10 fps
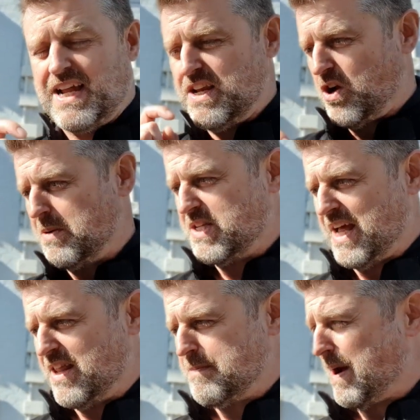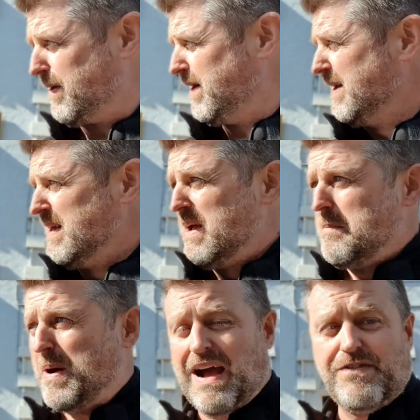you're coming to the end of the power.
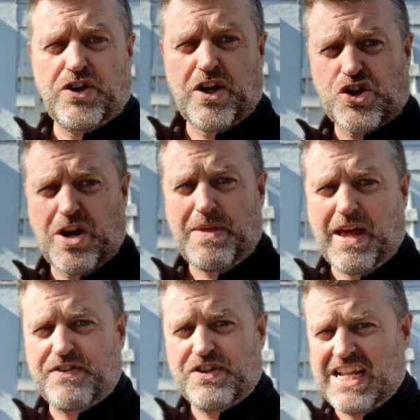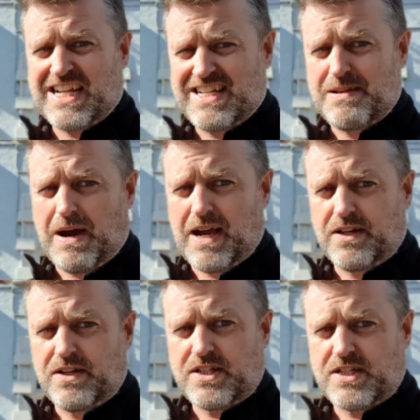But I've done a trip there of 60
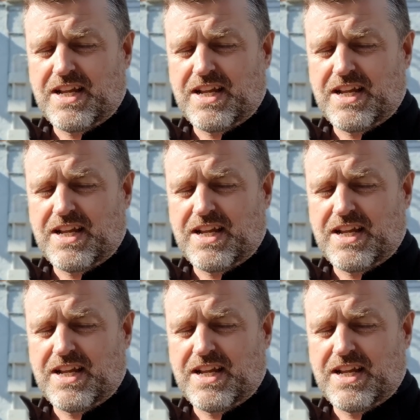miles